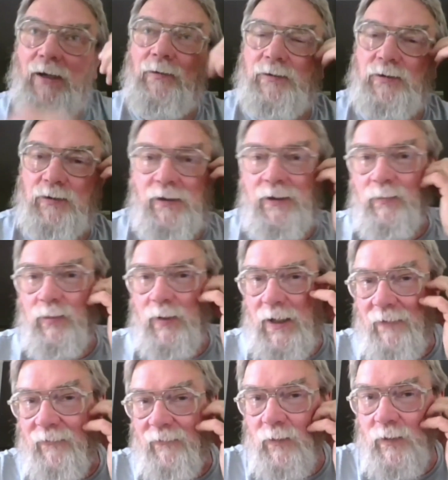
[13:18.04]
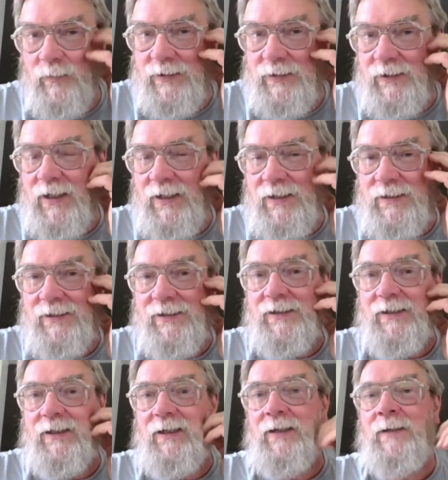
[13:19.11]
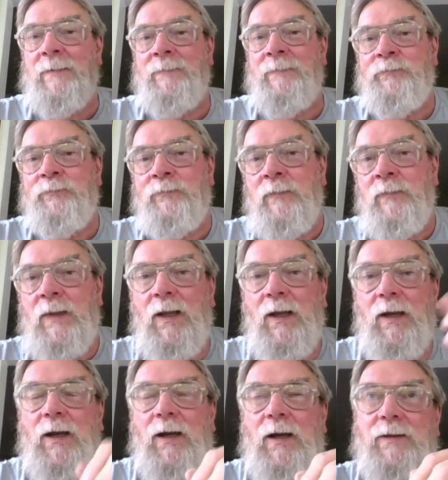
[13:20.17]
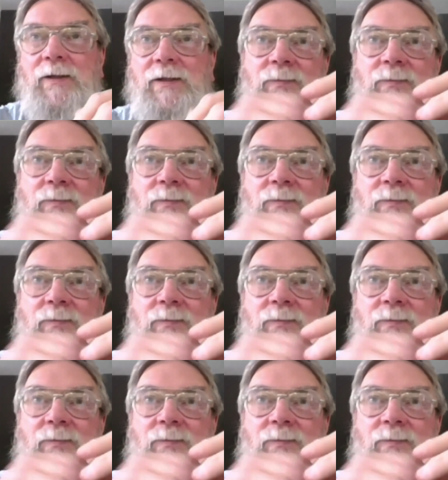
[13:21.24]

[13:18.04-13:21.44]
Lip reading: on drilling platforms, you tend to see these